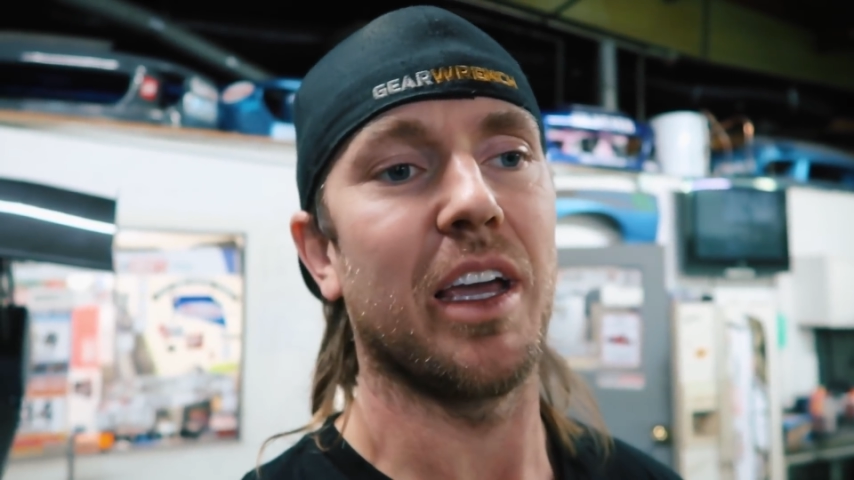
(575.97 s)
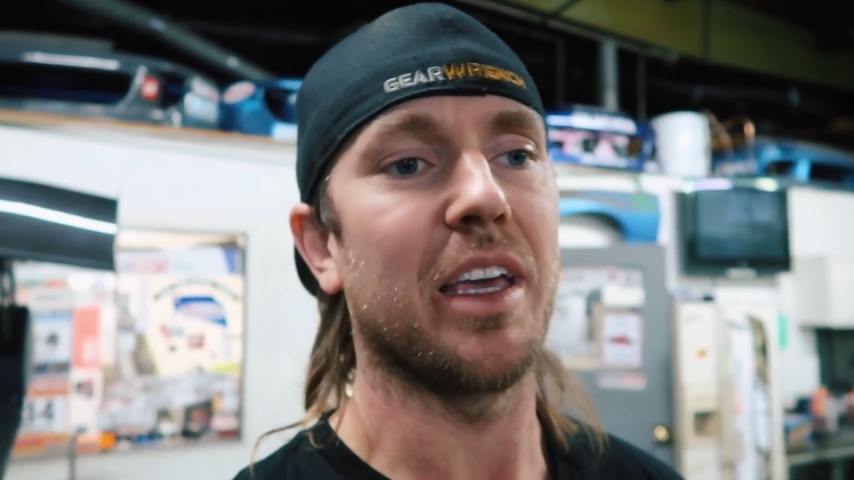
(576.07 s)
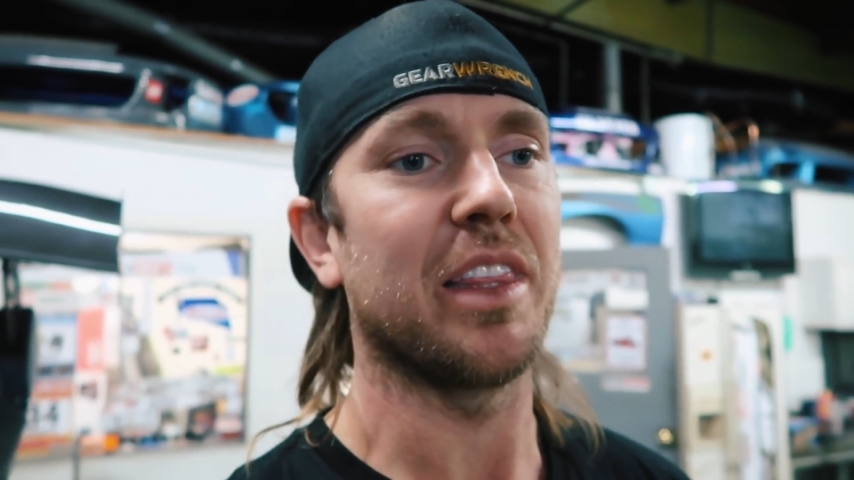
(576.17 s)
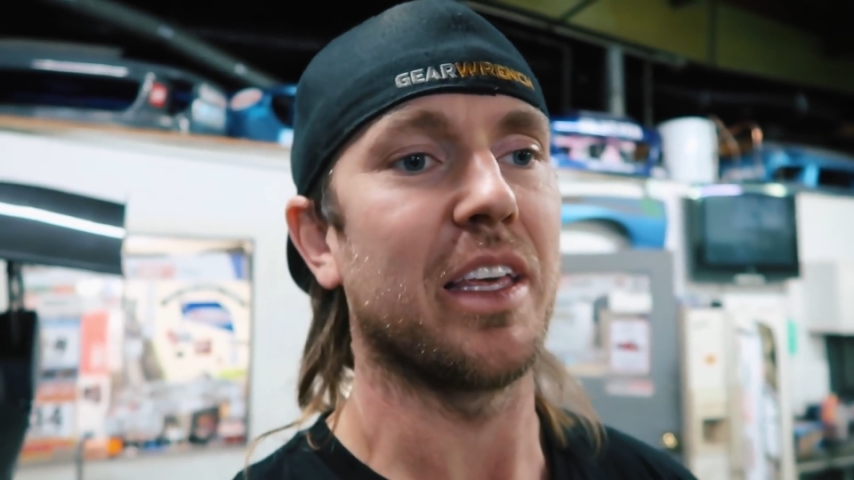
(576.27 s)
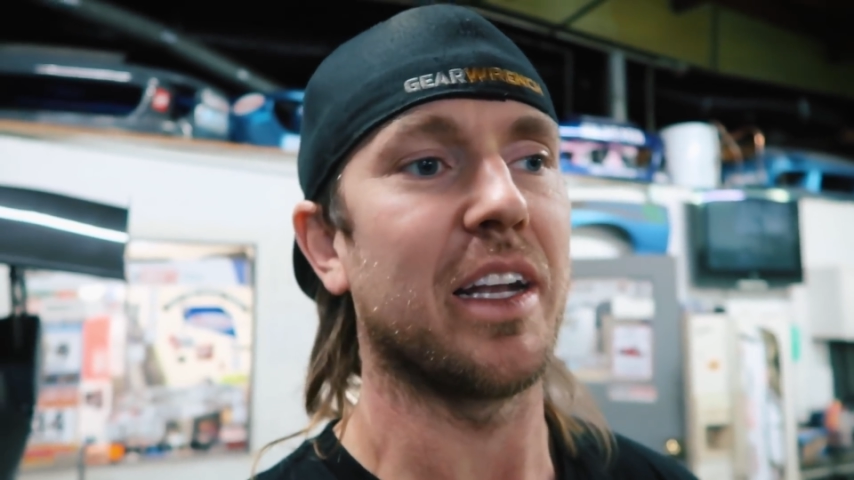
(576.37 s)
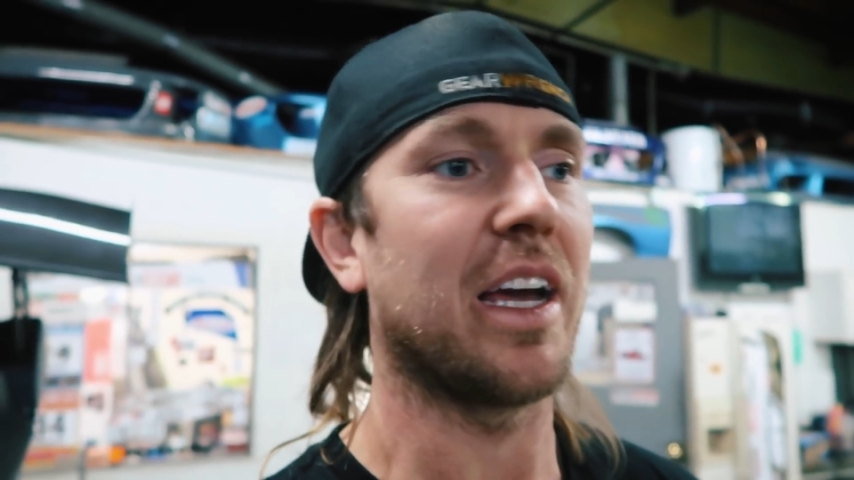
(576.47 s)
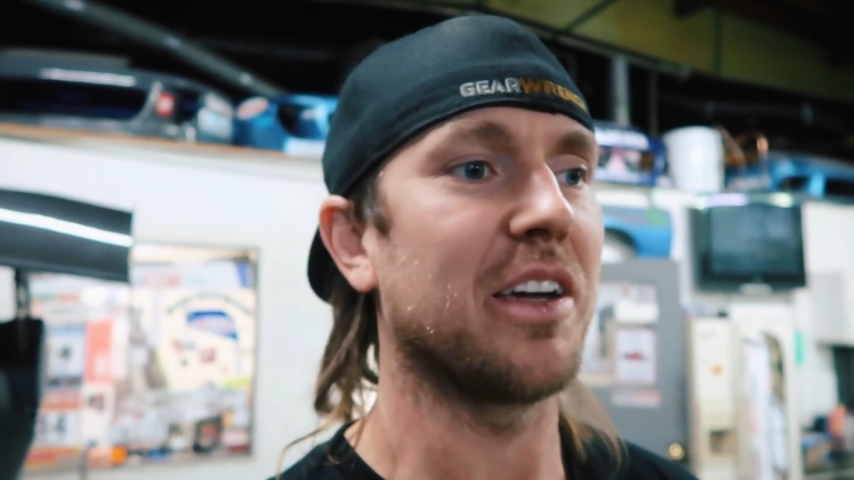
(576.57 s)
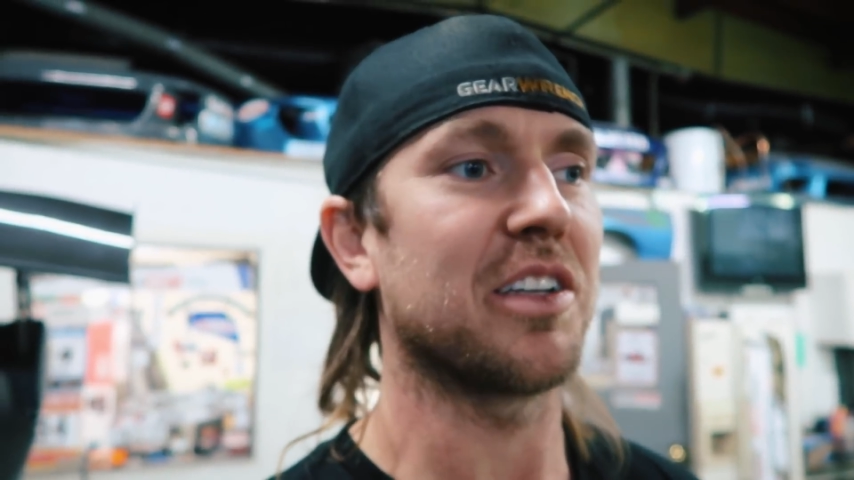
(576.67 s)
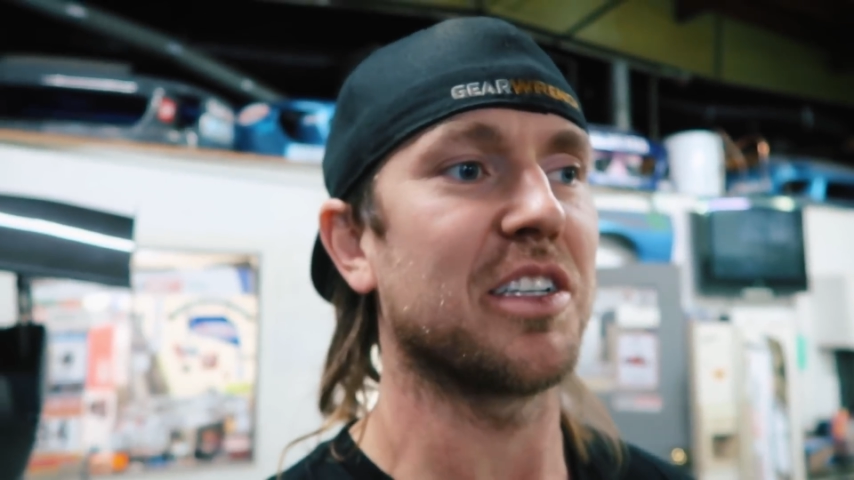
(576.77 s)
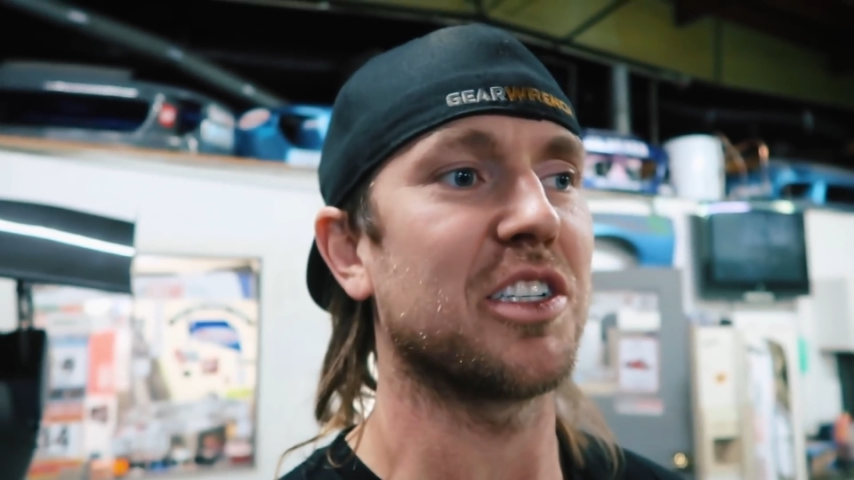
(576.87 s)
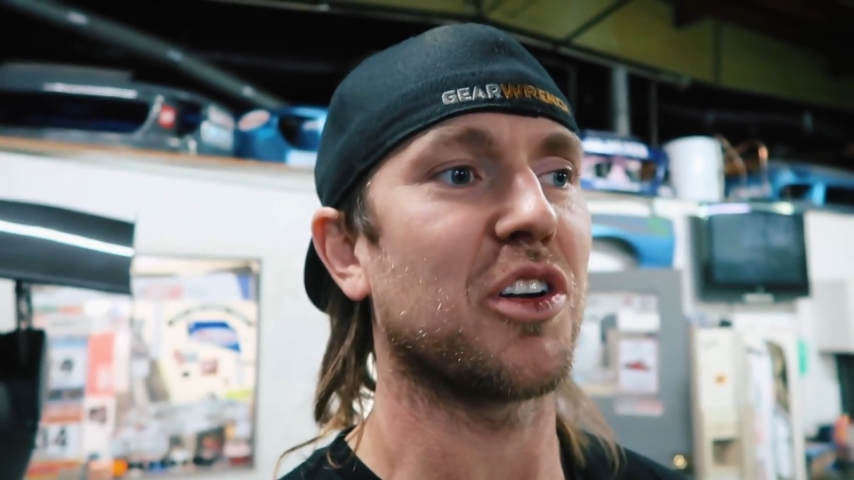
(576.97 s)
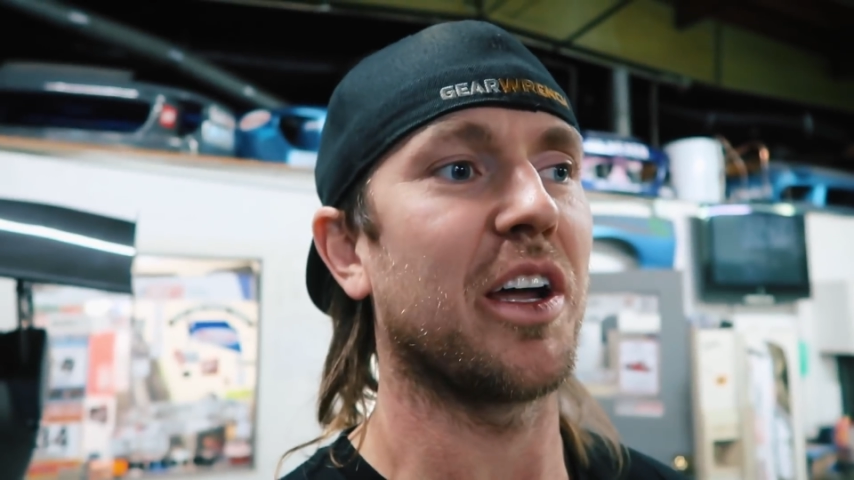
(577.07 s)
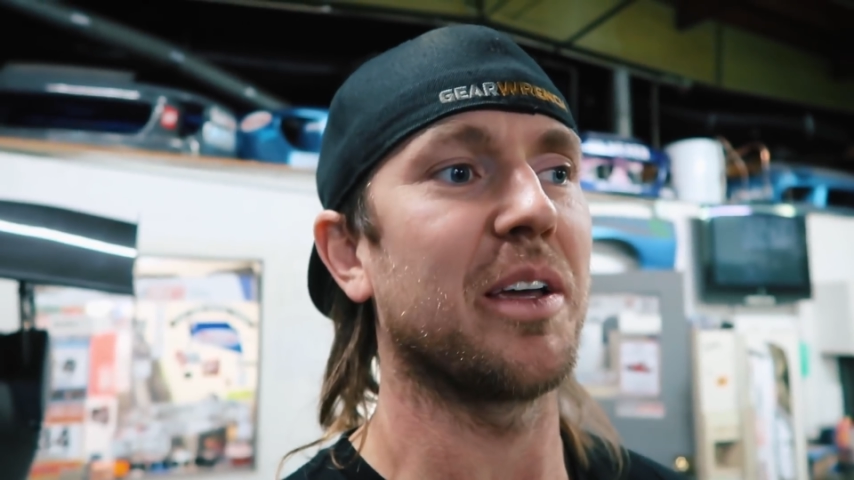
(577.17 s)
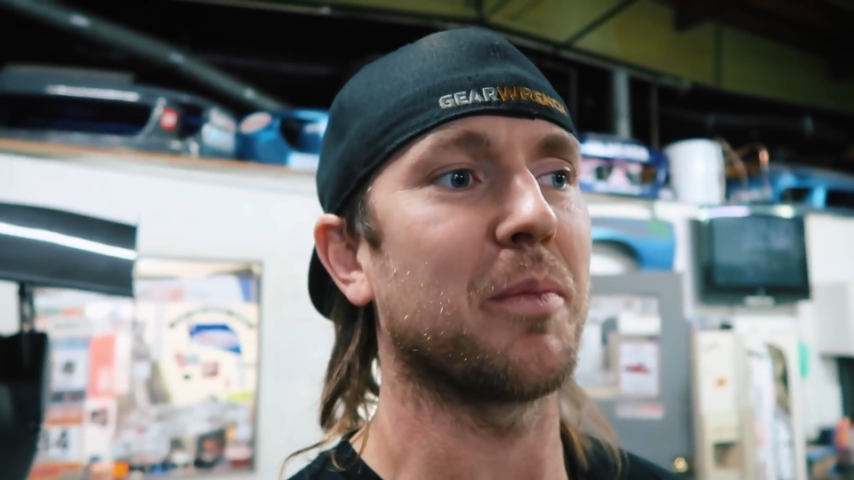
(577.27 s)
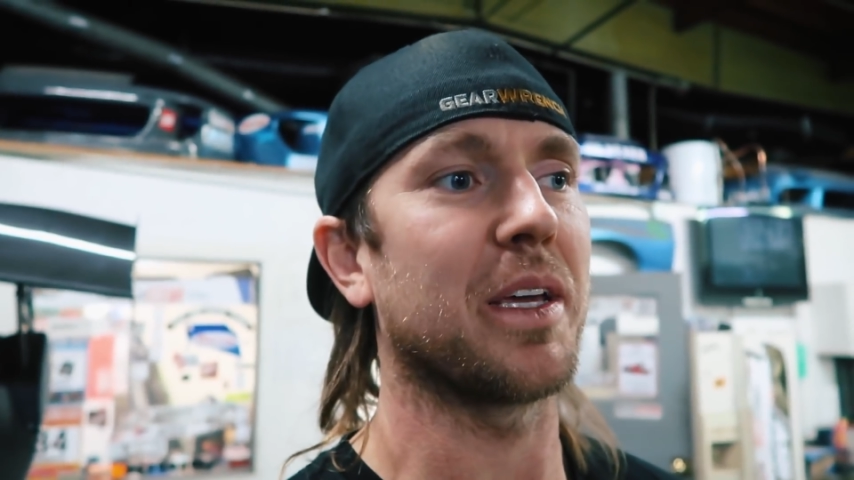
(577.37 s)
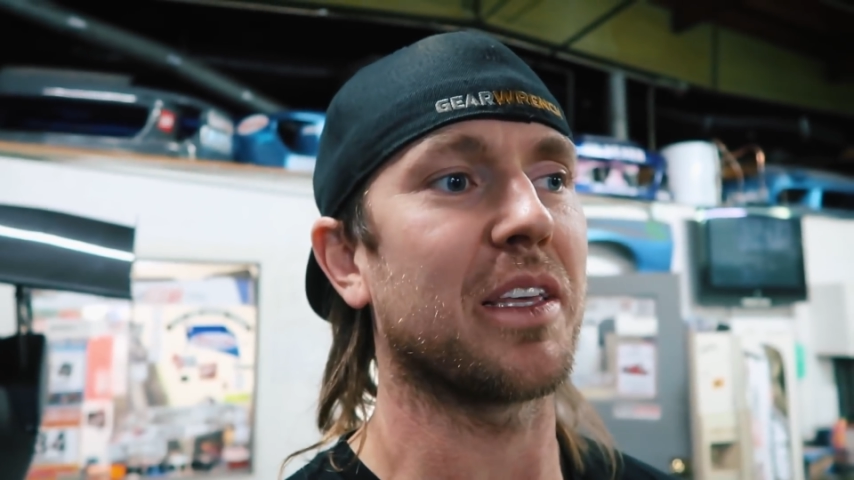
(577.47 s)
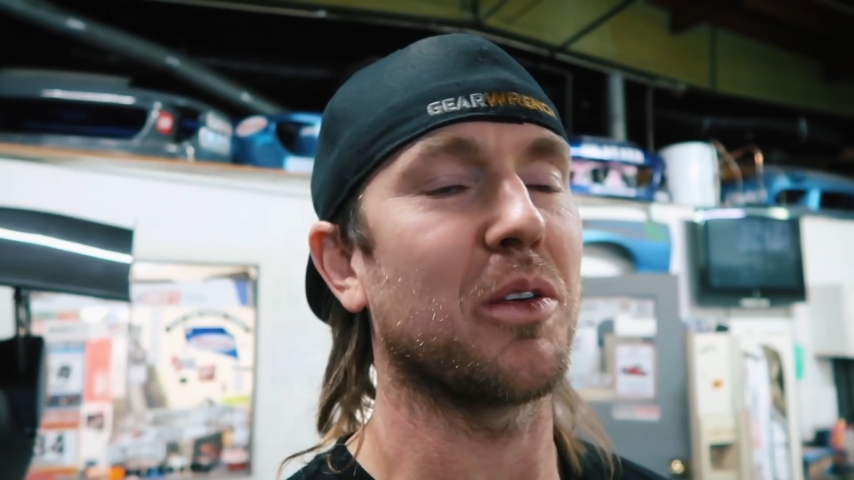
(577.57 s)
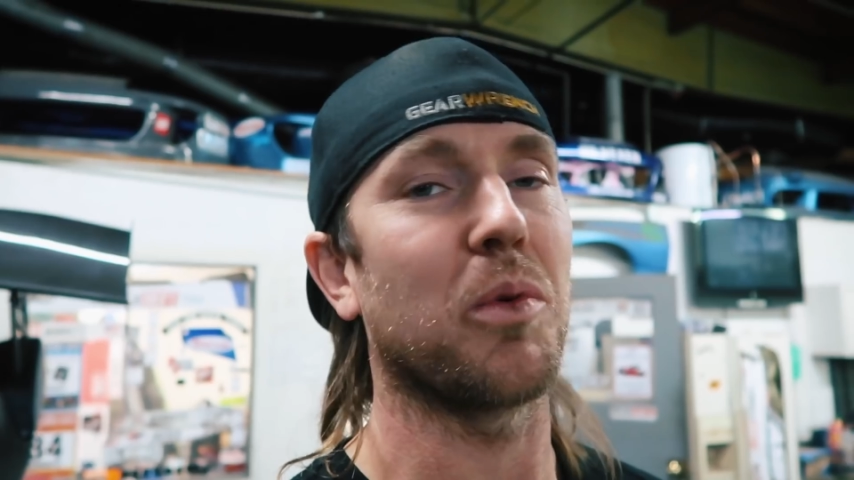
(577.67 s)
and then how you're going to try and make the